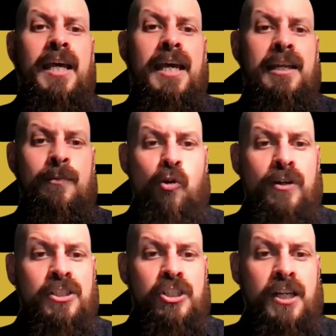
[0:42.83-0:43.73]
And I'm
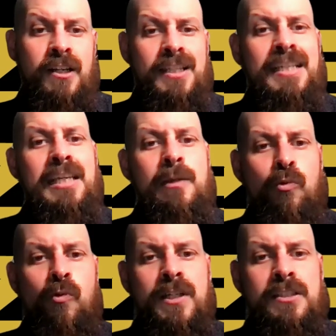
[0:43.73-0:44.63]
going to share the key
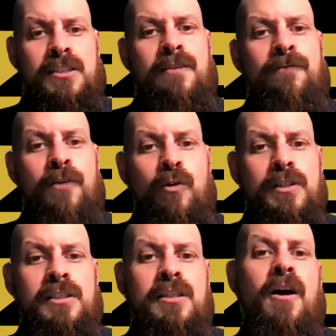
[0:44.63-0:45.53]
points to focus